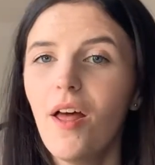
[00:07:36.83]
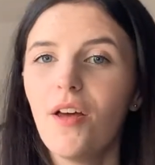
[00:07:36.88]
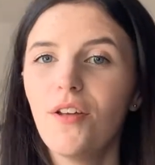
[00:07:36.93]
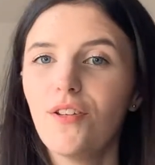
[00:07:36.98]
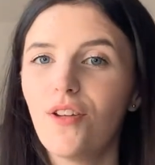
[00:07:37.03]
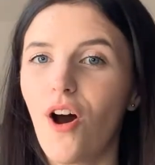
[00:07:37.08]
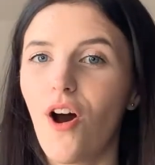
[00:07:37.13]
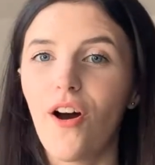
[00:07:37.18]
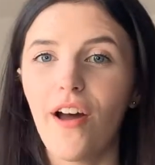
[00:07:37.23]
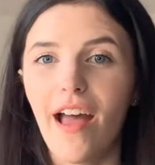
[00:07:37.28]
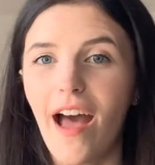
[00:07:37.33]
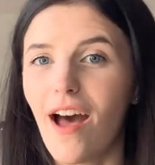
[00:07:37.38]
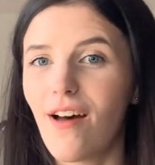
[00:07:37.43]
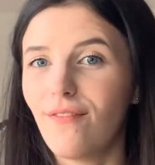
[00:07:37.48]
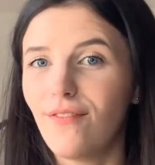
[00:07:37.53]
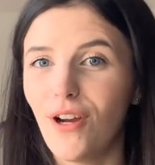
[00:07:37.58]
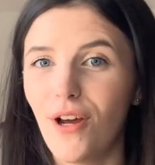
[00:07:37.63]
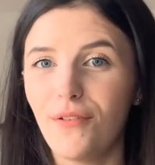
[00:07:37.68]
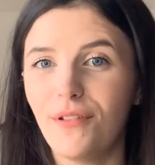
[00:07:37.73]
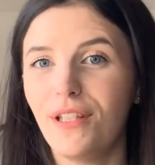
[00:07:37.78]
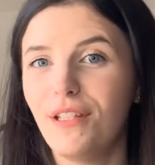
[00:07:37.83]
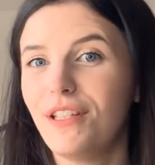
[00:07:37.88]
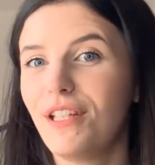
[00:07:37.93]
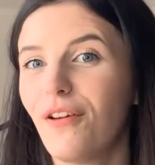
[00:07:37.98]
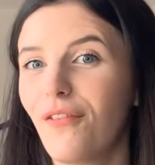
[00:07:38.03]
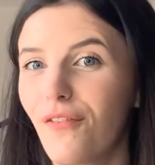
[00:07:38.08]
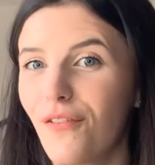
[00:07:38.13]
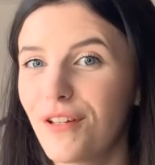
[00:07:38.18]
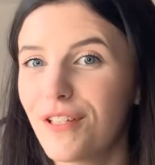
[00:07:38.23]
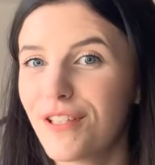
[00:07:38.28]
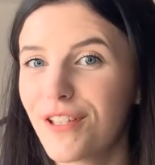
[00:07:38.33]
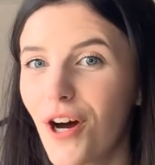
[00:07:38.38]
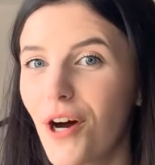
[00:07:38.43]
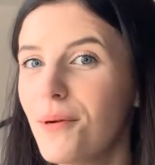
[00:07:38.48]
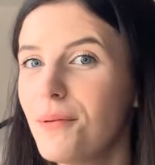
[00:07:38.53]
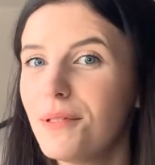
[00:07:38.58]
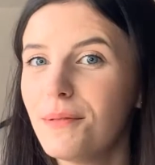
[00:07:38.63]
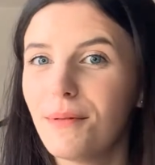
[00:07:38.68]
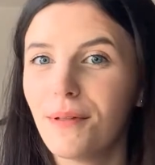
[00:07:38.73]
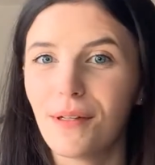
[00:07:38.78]
I have loads of different types
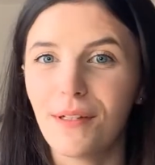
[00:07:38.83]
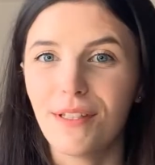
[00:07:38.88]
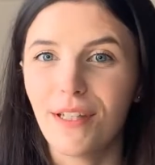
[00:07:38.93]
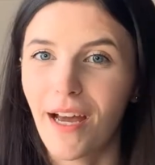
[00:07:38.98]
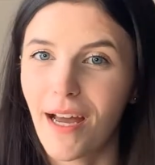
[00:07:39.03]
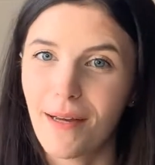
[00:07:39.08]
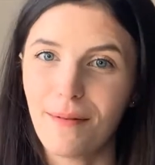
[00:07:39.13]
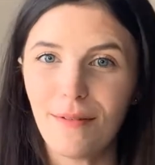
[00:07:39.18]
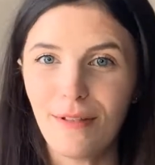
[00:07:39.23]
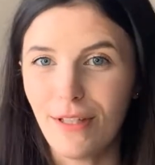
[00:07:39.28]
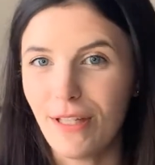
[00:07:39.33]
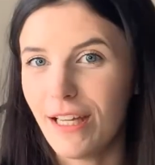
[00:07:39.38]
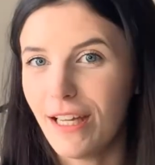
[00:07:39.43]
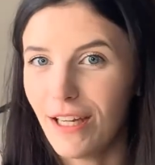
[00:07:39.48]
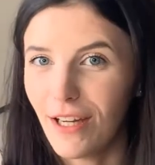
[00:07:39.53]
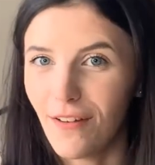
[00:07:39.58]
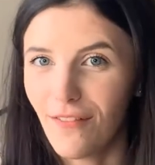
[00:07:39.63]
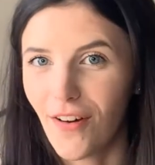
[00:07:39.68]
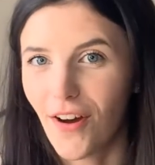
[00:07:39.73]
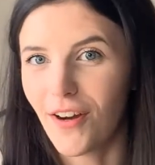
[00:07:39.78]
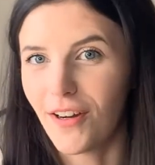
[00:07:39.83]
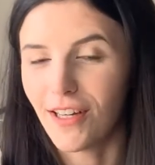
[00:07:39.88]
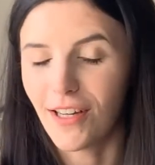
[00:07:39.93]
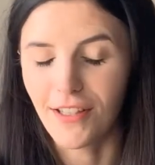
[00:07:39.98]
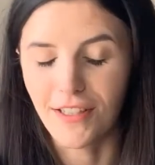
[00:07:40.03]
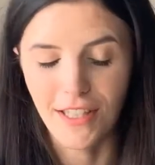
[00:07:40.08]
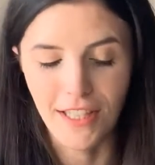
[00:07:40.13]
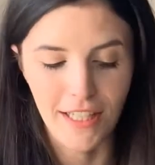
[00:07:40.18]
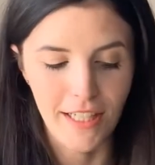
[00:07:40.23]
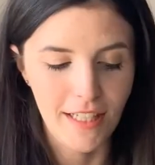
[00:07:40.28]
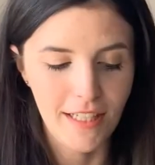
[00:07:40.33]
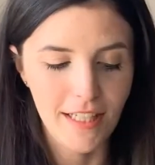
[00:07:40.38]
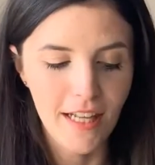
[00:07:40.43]
because I absolutely love highlighters,